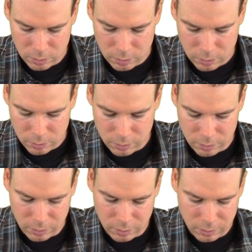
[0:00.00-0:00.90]
So this
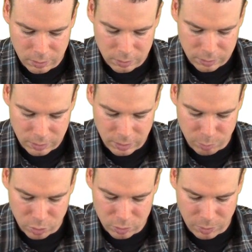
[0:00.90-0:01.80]
is a side
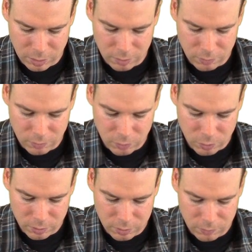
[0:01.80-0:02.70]
perspective, of
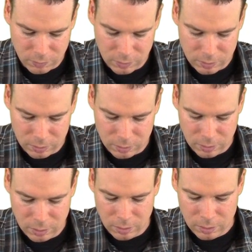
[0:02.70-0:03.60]
course, of this.
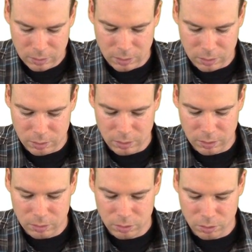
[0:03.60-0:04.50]
It's actually a
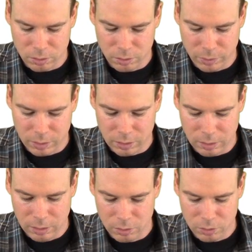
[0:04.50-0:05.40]
circle with an
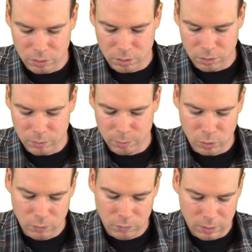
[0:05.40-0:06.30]
inner circle
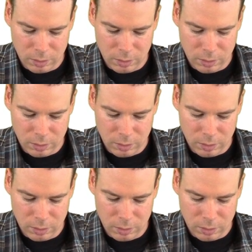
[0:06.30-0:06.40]
removed,